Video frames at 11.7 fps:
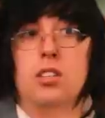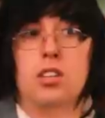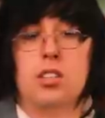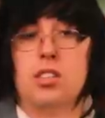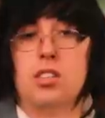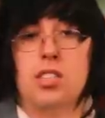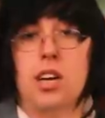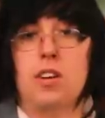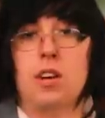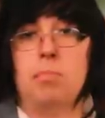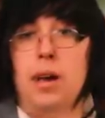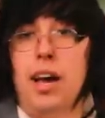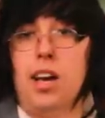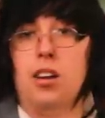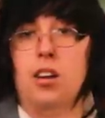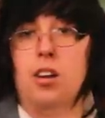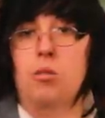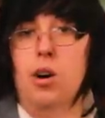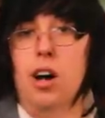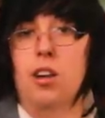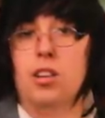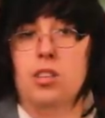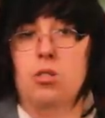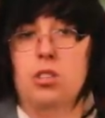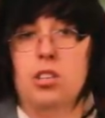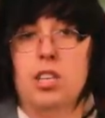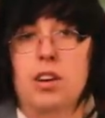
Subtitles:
just staring back at her while you're just